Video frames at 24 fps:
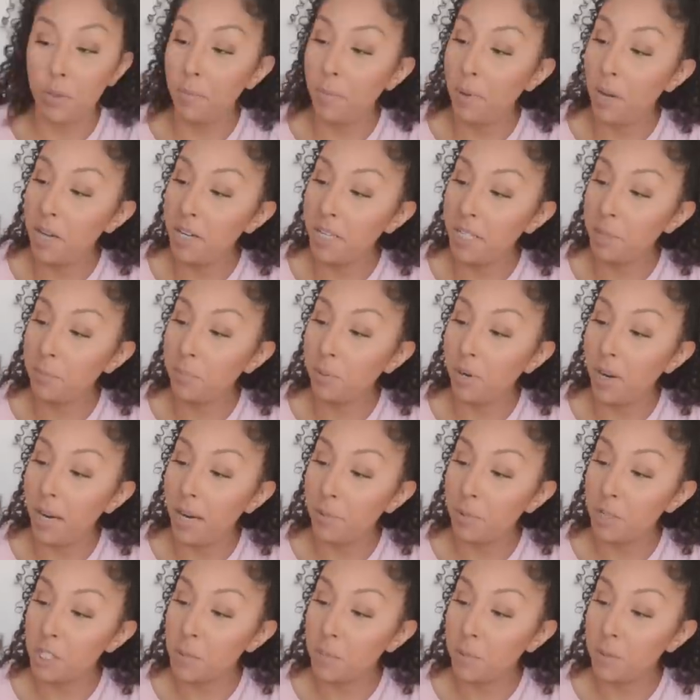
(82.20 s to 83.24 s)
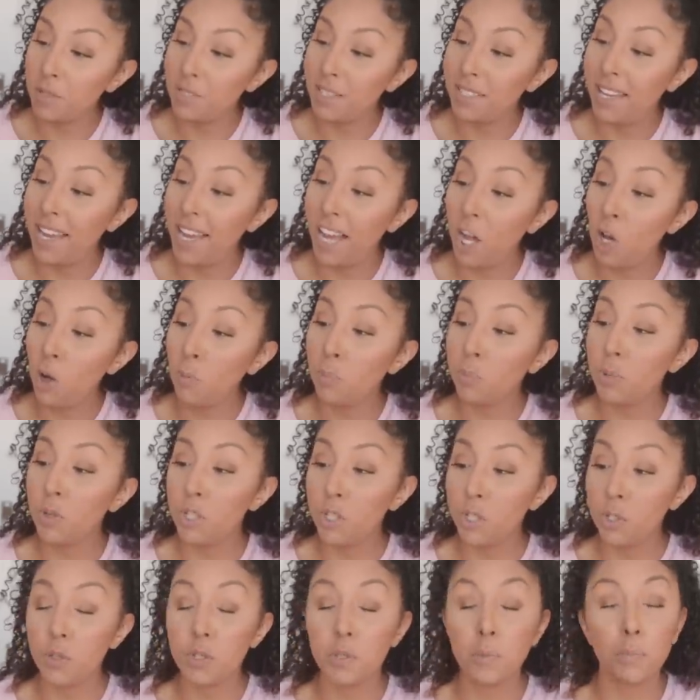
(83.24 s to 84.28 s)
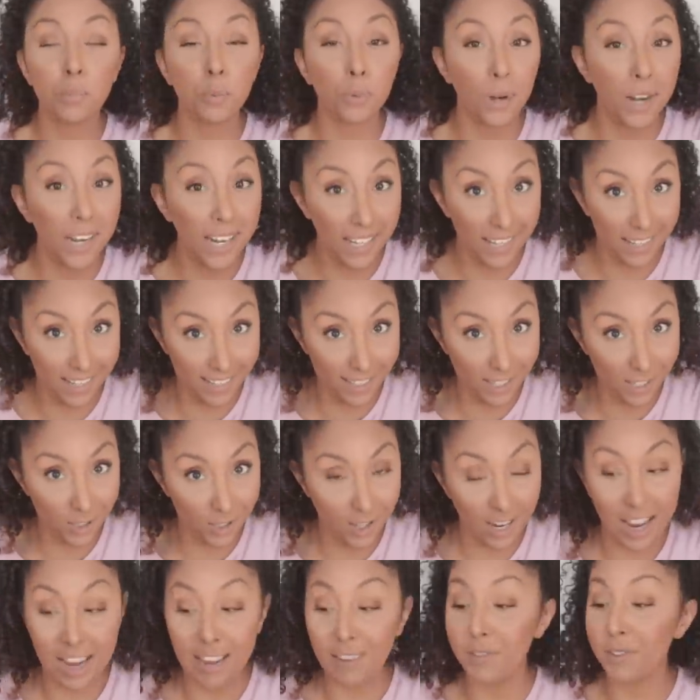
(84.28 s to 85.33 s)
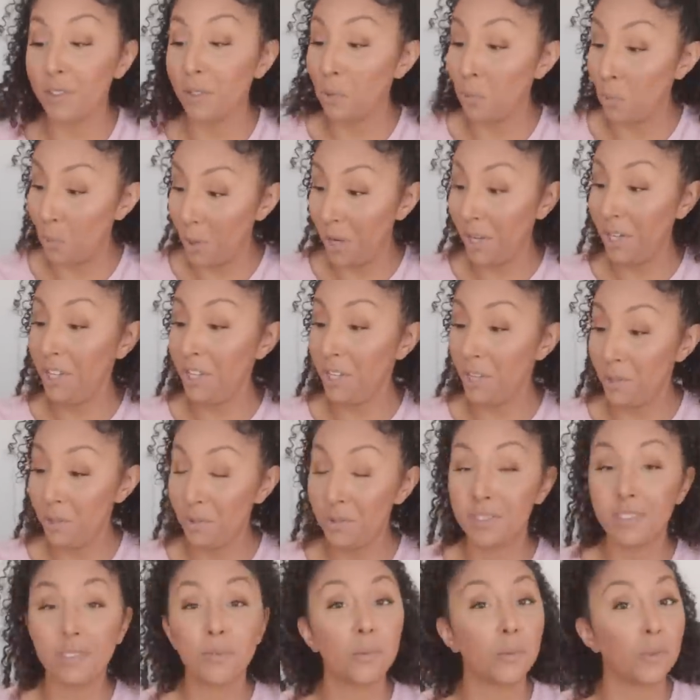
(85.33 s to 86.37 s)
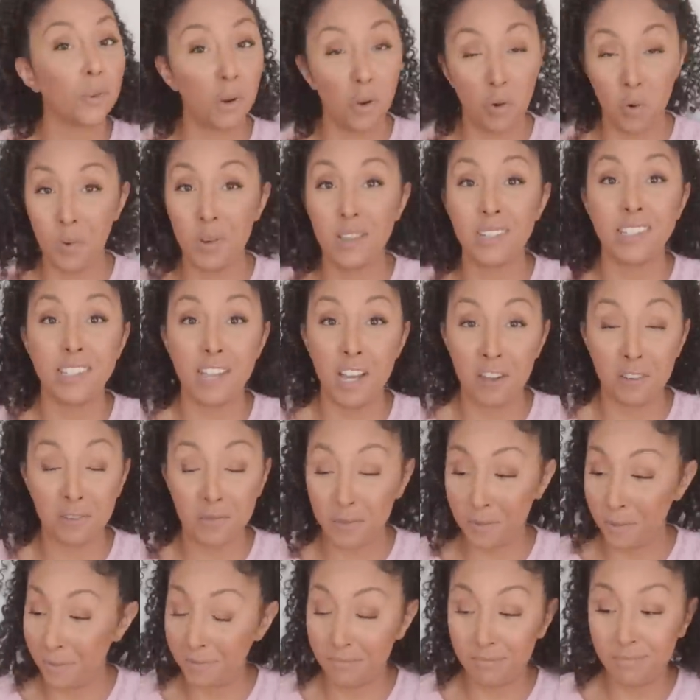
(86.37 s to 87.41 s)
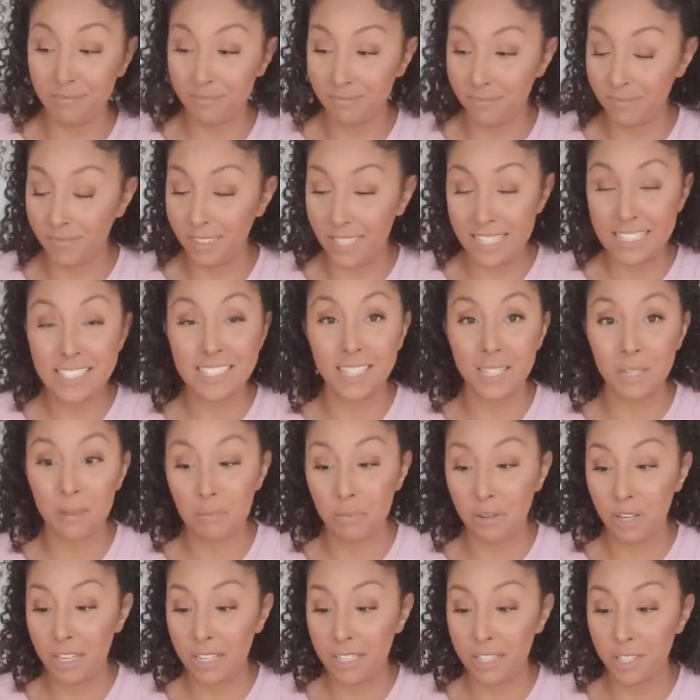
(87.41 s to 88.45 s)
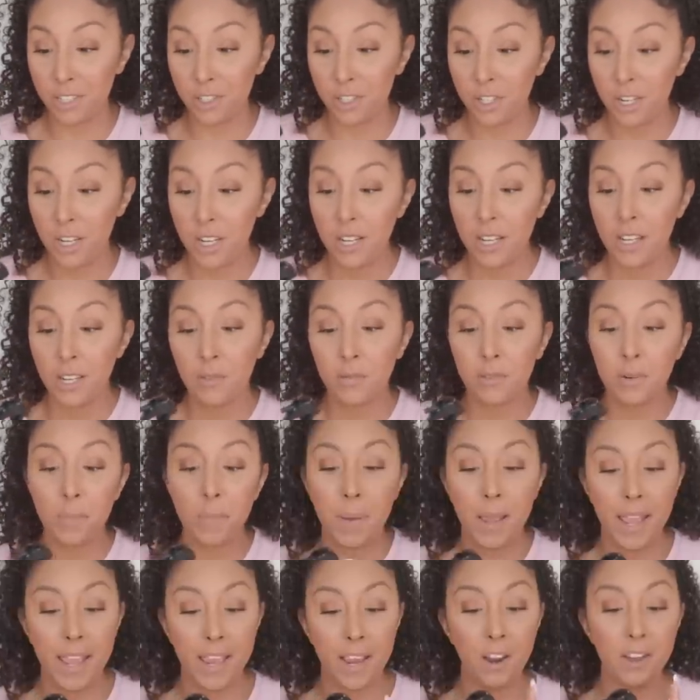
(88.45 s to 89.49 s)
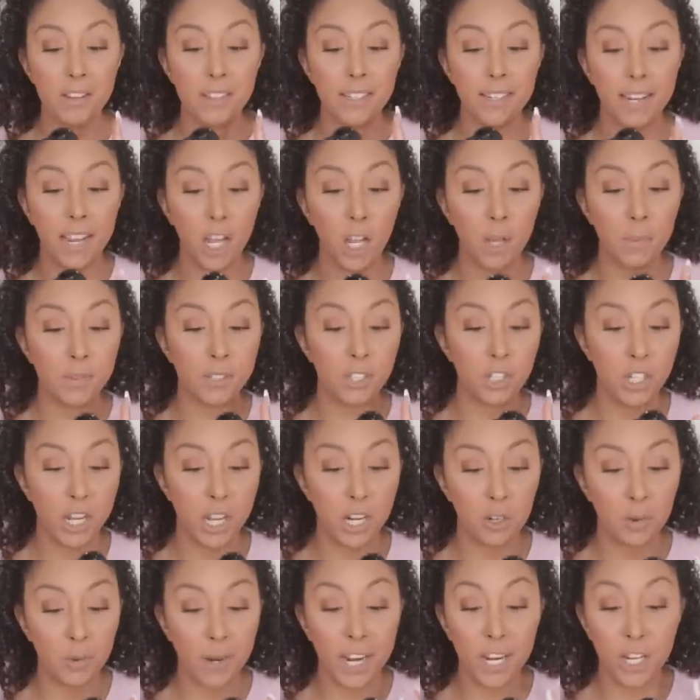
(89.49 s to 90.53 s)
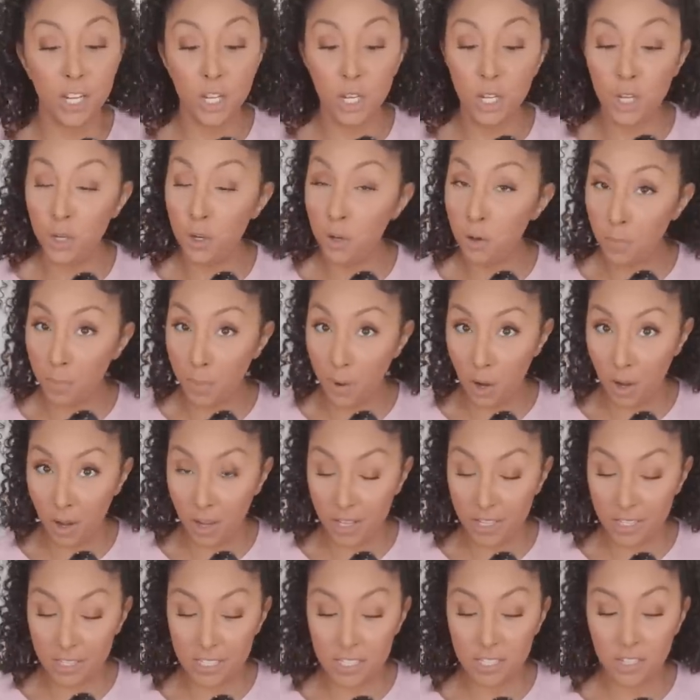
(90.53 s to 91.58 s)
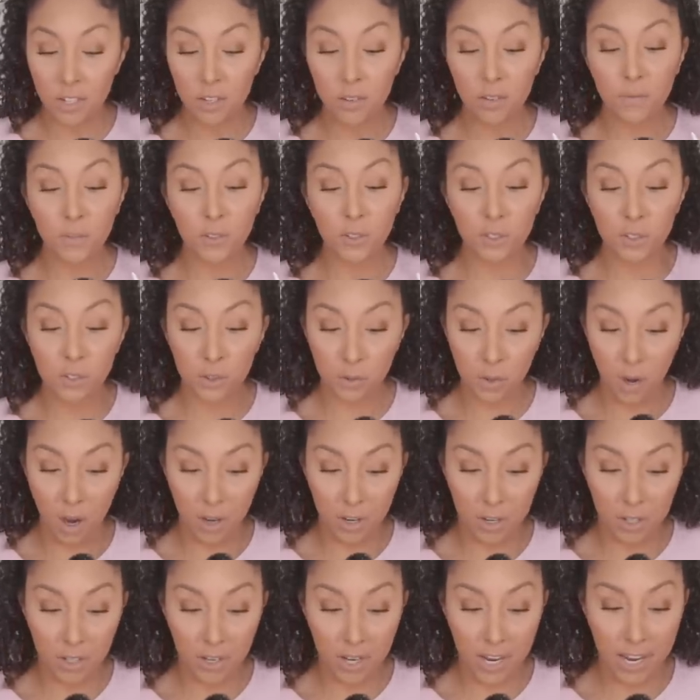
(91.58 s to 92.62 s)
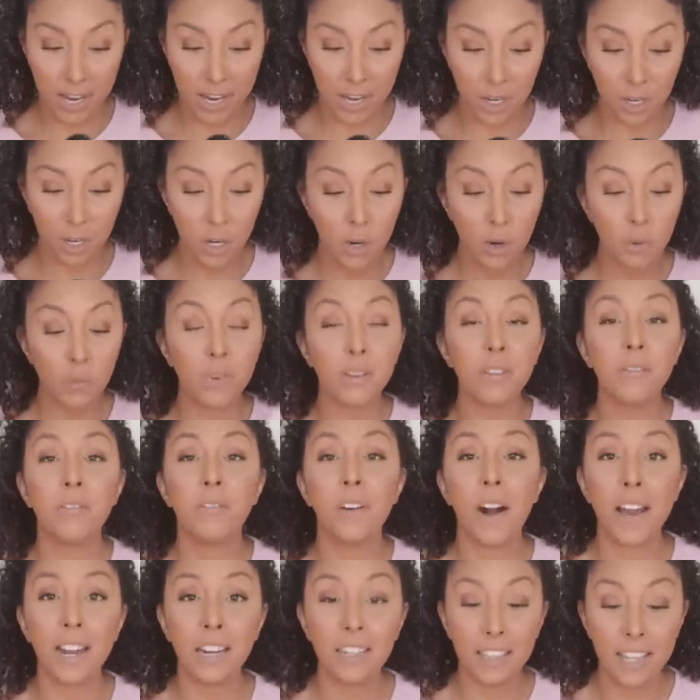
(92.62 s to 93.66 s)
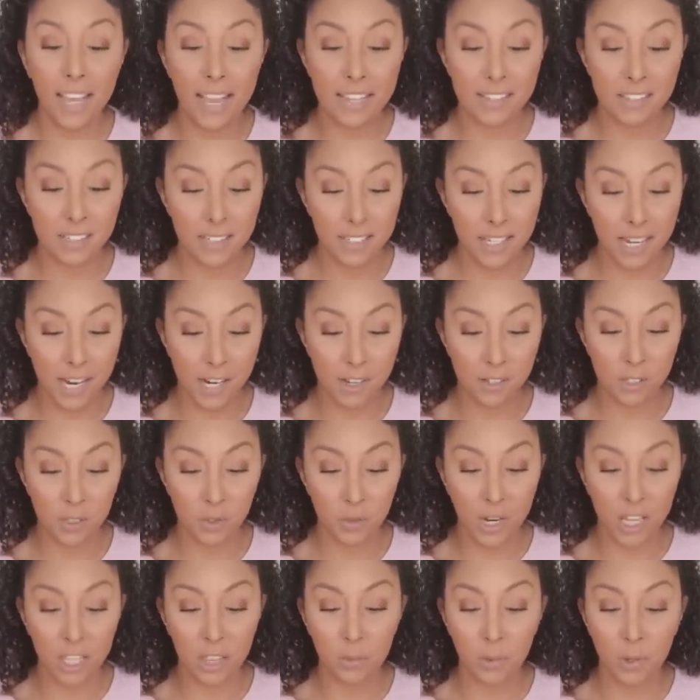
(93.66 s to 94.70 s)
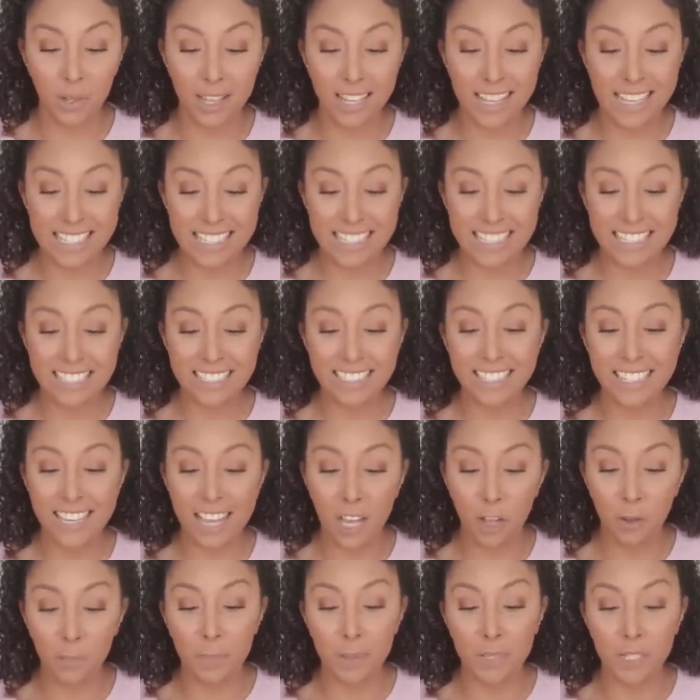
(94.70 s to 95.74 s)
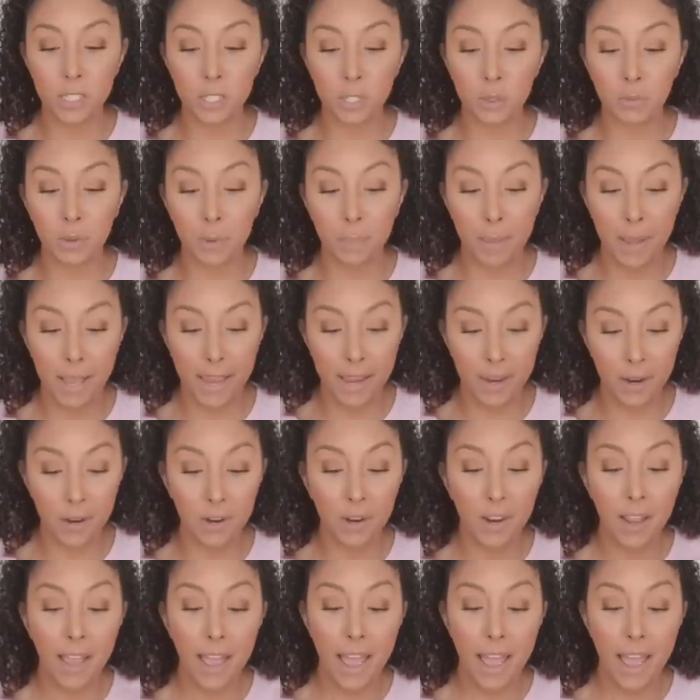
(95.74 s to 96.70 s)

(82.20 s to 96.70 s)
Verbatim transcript: The bonding primer is supposed to help reduce breakage after one use we're always down for lessening breakage. Repairs and helps generate new bonds for stronger hair, revitalizes hair strength while instantly helping to repair